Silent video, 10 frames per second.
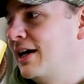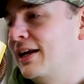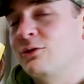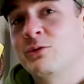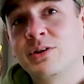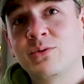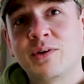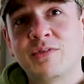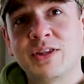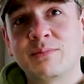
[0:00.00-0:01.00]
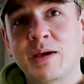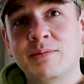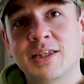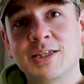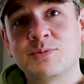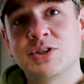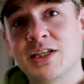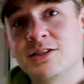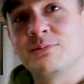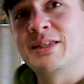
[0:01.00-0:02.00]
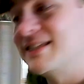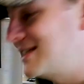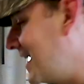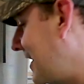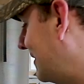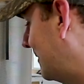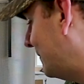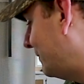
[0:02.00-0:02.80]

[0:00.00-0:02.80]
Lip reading: And I wonder whether maybe these machines have been sat